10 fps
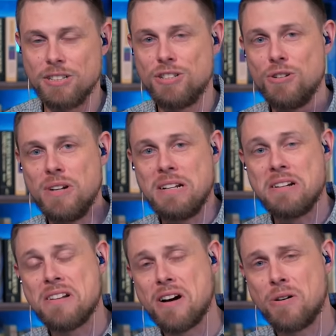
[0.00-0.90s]
you
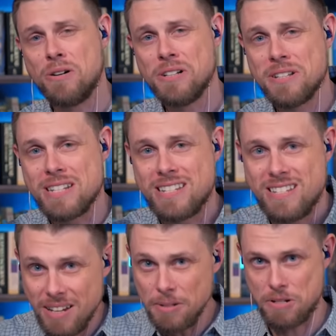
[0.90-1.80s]
need to know
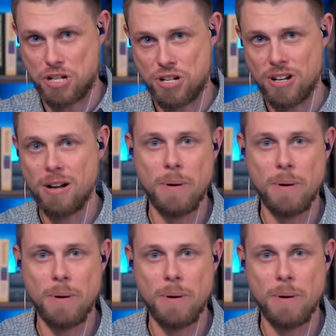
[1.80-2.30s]
zilch